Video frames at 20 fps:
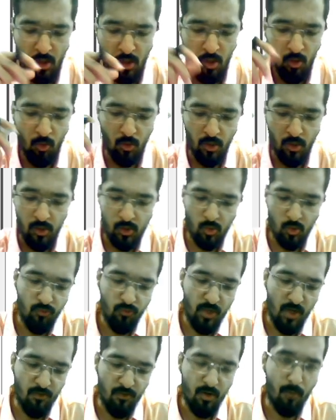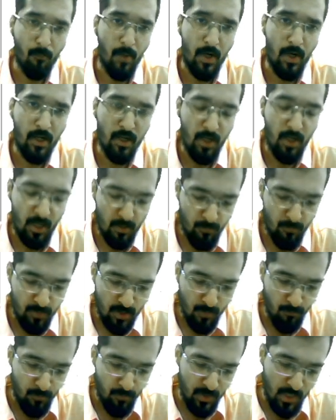Okay, so we have compiled an
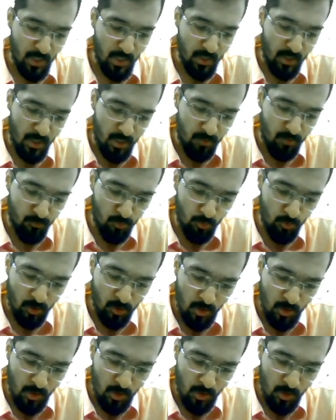IPM PI handbook